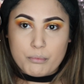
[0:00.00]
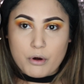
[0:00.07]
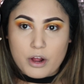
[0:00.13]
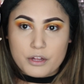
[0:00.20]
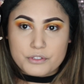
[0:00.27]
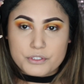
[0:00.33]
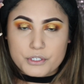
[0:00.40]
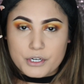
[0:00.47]

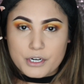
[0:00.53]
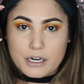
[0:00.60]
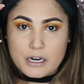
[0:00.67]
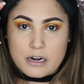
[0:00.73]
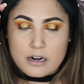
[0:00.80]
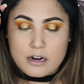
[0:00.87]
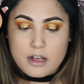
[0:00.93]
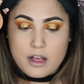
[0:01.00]

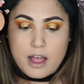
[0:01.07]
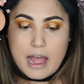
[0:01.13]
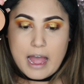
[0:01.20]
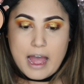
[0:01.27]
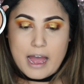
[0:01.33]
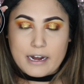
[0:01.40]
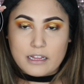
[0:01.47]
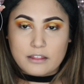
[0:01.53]
bronzer,
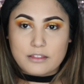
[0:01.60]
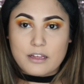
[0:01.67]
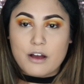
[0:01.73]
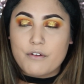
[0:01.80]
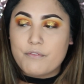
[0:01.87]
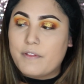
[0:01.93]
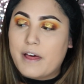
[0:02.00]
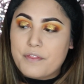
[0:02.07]
and I
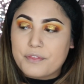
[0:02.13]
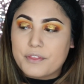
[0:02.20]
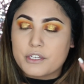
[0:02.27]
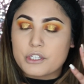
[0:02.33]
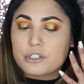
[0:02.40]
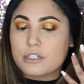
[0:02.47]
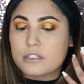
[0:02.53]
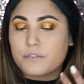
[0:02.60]
love that
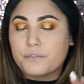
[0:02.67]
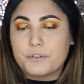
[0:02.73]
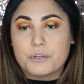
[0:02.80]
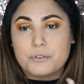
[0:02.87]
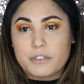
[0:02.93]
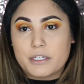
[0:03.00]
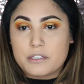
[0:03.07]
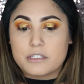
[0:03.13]
this just
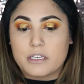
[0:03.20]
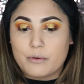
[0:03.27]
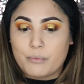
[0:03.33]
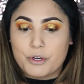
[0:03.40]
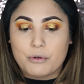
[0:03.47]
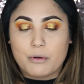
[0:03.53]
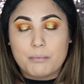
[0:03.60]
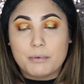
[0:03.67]
feels like skin
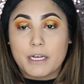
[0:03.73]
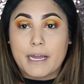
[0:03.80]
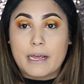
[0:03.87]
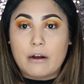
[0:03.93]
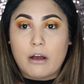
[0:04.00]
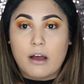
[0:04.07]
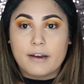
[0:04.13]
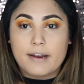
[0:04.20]
when you apply
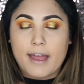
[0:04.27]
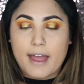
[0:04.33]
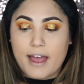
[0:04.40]
it on.